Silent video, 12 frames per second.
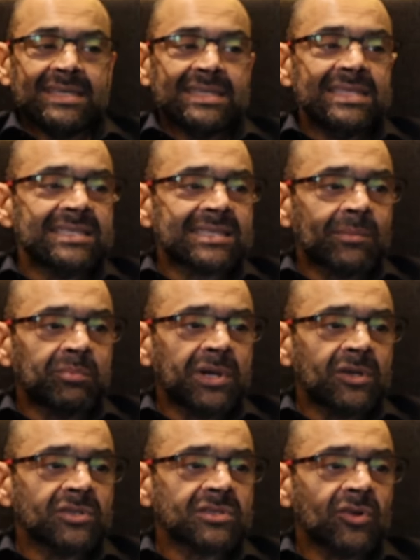These
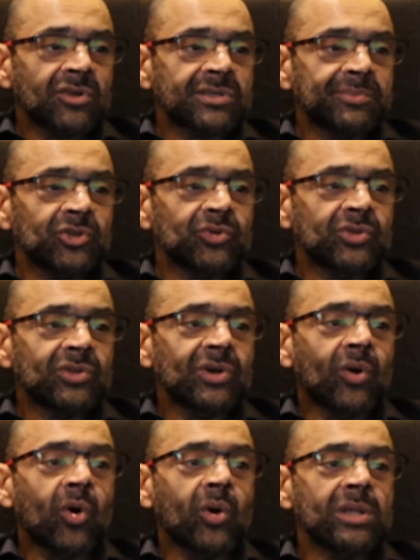compounds contribute to
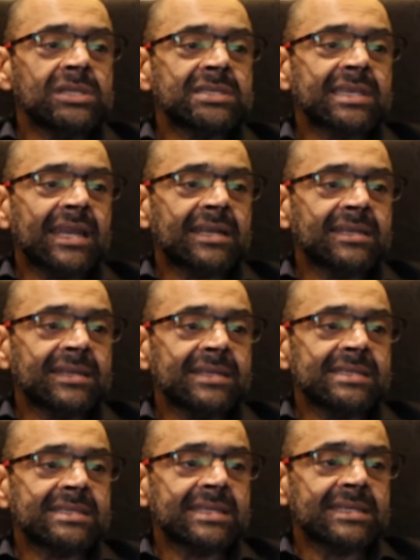the oil's
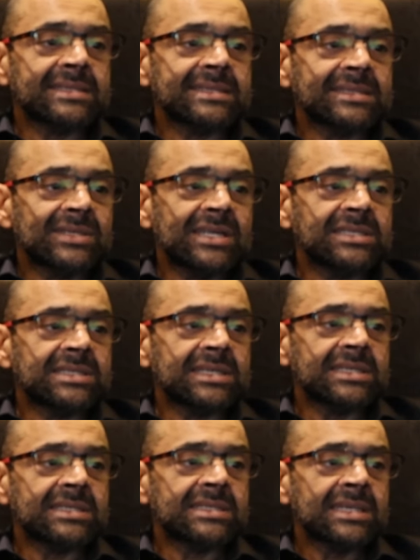characteristics,
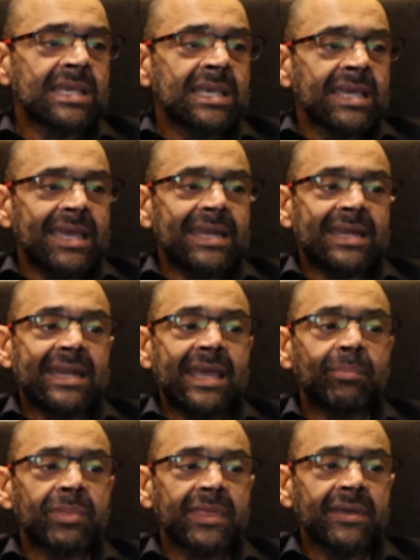richness, and
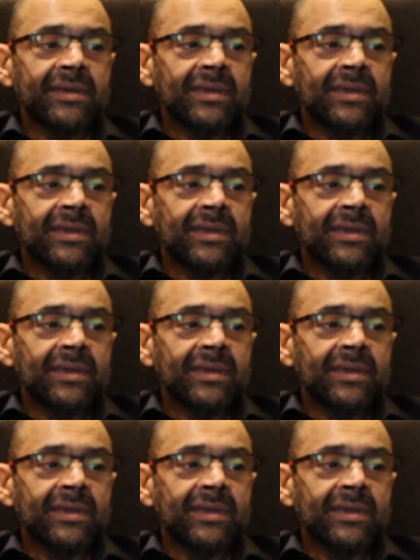depth,